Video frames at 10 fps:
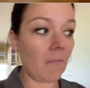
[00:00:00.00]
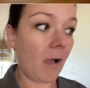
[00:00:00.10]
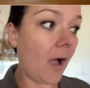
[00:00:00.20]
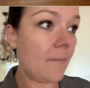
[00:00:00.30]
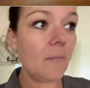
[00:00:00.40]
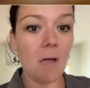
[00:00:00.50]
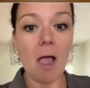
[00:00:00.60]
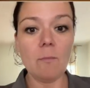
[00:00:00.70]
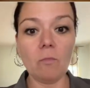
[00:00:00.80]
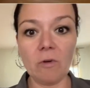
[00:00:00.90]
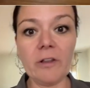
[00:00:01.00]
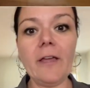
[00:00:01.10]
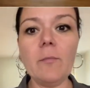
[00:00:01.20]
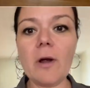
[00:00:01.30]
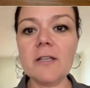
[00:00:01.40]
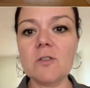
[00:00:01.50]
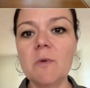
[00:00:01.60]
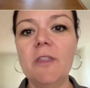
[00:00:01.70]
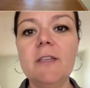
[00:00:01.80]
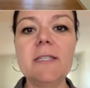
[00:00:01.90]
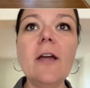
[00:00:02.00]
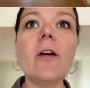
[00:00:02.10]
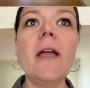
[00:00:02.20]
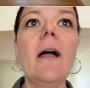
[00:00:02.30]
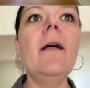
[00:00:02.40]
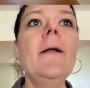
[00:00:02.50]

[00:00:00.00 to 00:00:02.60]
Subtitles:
I'm really impressed with this area.